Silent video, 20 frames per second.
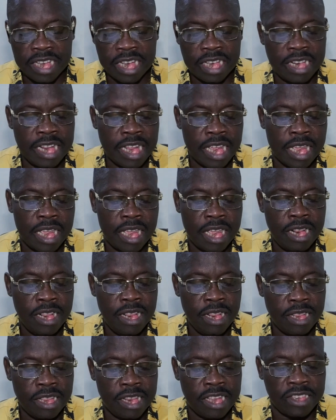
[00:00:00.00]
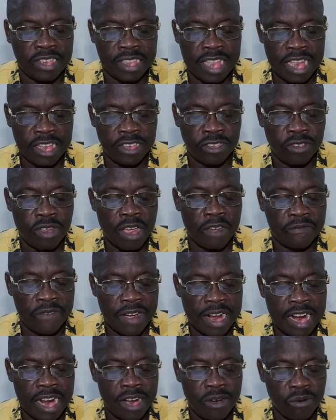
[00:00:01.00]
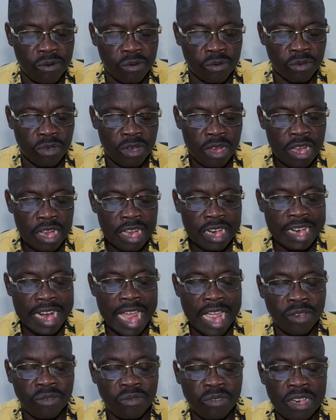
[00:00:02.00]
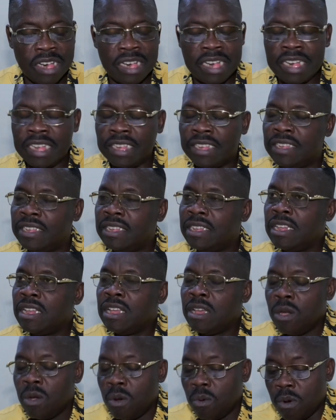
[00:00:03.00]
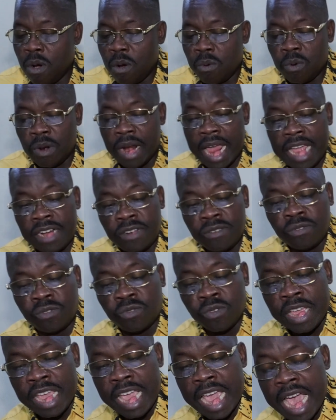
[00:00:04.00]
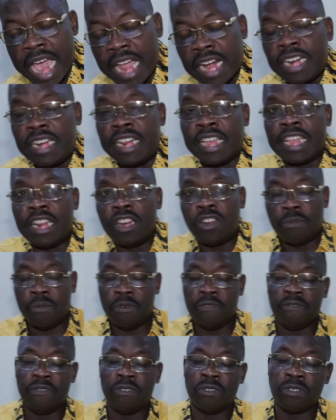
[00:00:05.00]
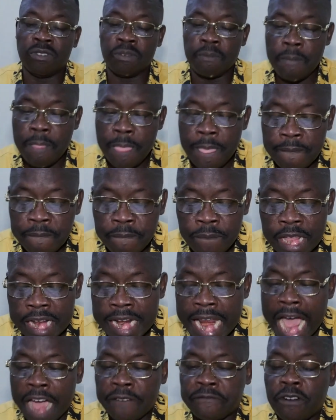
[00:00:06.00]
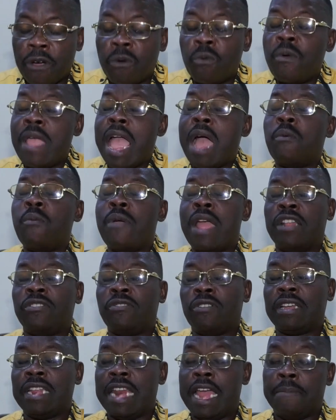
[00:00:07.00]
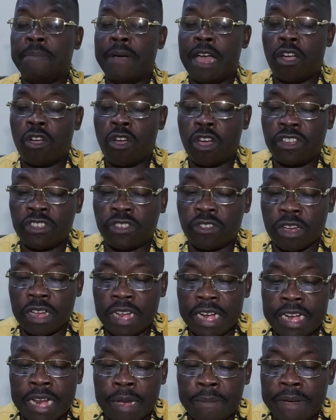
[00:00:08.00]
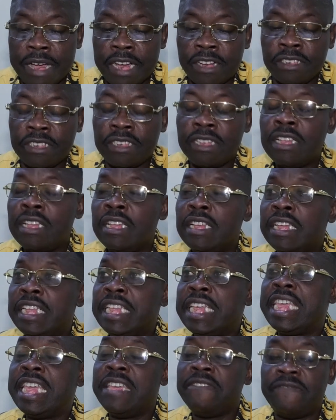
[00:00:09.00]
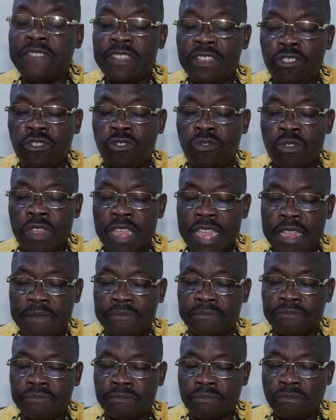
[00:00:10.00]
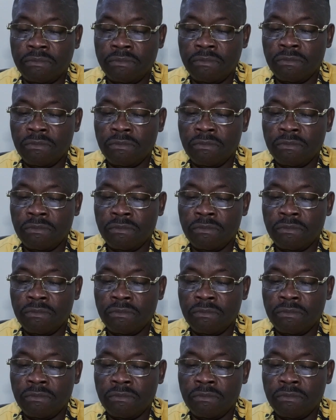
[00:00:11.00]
seek these things. Your father knows that you need it. What will I do to inherit the kingdom of God? Now, from where we are talking about, God is talking about giving to Him.